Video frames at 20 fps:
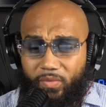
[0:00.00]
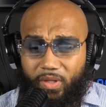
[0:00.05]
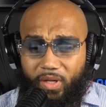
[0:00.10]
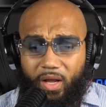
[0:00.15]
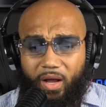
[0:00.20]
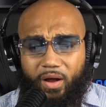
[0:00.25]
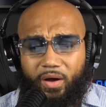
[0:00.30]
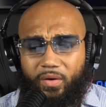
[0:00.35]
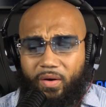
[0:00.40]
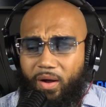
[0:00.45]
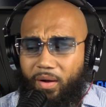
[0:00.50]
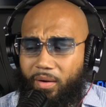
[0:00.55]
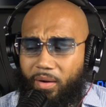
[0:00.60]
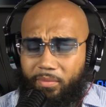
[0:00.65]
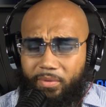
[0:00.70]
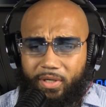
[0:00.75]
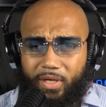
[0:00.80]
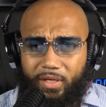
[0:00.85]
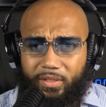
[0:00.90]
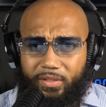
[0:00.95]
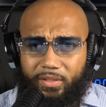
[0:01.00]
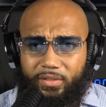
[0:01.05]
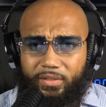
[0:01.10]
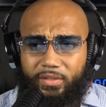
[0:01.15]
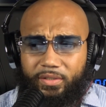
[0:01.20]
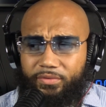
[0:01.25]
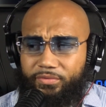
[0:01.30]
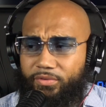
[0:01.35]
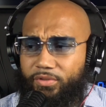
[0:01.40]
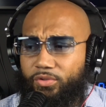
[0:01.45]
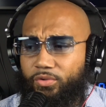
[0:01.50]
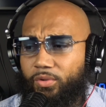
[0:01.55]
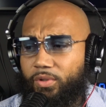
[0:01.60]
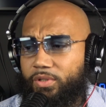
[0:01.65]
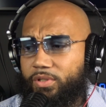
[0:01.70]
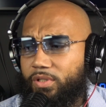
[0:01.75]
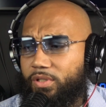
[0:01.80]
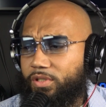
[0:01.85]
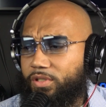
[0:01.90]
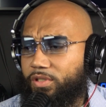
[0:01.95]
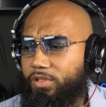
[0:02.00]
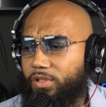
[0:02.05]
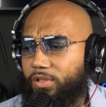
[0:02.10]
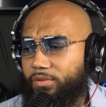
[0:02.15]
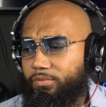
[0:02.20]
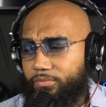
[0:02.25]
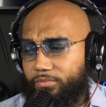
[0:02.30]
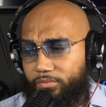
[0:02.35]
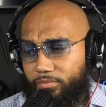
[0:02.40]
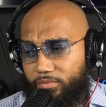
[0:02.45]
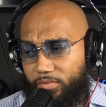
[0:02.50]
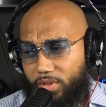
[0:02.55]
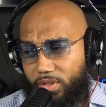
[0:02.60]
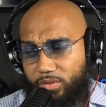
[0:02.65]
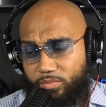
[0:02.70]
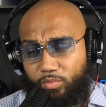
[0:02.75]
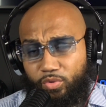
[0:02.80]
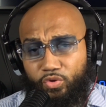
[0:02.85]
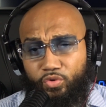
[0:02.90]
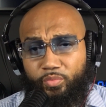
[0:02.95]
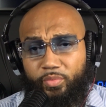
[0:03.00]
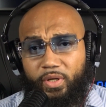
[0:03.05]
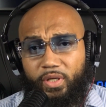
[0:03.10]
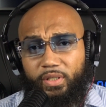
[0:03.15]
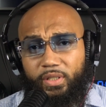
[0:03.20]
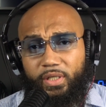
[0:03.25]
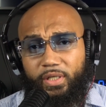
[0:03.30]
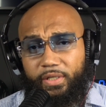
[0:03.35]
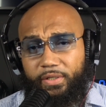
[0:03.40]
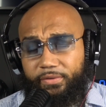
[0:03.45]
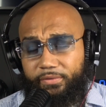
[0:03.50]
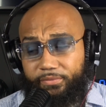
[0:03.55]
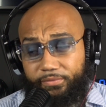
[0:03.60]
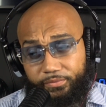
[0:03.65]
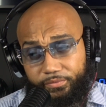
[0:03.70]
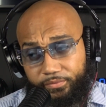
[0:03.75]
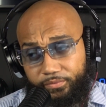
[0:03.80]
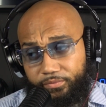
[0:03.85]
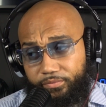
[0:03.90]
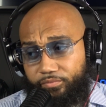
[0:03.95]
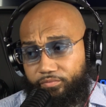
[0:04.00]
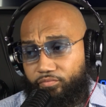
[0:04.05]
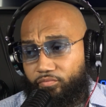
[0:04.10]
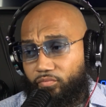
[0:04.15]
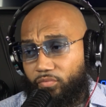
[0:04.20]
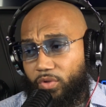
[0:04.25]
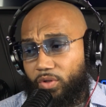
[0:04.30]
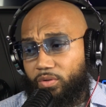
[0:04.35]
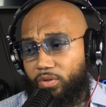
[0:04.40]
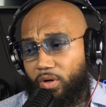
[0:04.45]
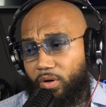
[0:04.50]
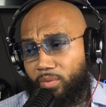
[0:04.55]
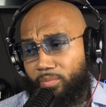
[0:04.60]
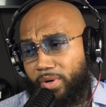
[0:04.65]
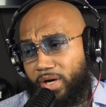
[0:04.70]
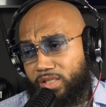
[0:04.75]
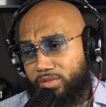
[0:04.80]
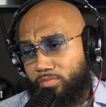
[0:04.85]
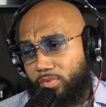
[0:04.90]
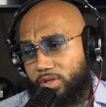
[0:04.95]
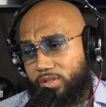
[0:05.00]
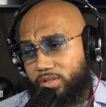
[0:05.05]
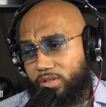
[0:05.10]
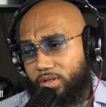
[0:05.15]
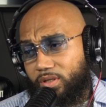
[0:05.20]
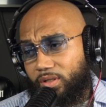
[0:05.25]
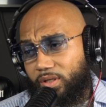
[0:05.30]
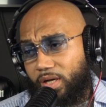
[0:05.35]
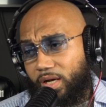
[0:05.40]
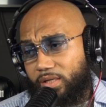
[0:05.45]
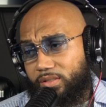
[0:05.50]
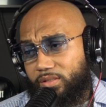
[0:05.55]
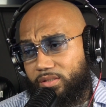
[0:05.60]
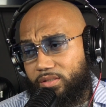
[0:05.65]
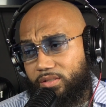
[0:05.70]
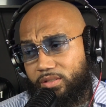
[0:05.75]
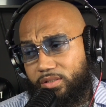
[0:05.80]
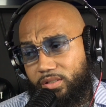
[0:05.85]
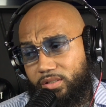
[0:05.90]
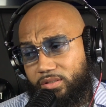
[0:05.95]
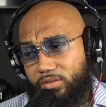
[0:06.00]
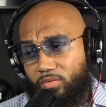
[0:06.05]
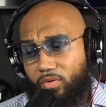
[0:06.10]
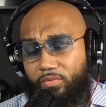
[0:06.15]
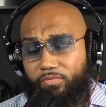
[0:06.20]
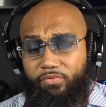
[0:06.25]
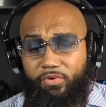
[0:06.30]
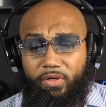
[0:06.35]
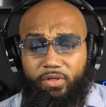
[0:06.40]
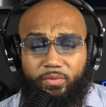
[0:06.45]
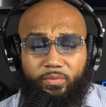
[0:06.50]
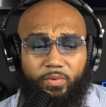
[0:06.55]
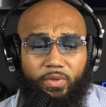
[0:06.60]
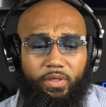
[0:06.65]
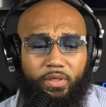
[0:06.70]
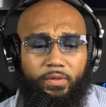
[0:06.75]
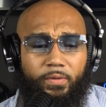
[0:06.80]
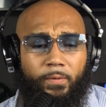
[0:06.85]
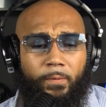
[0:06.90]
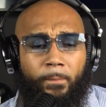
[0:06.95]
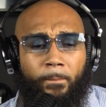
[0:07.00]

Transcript: I'm kind of indifferent towards this shit. This blue Bel Aire. You know, I match my sunglasses and shit, so I'm fucking with it.